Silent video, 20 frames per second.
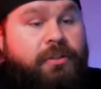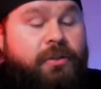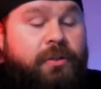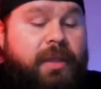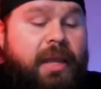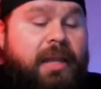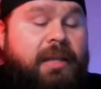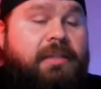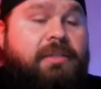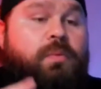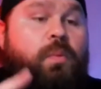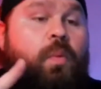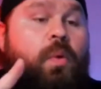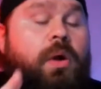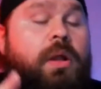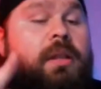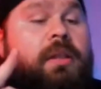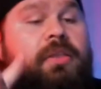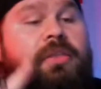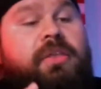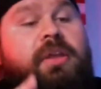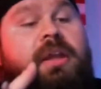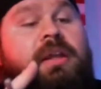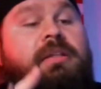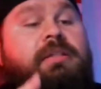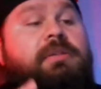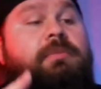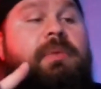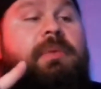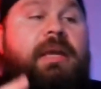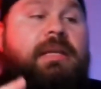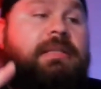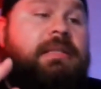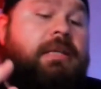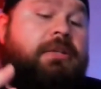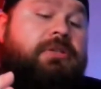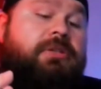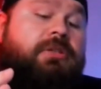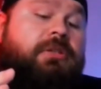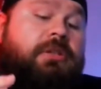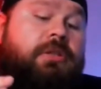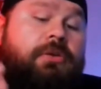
So that is one thing to pay attention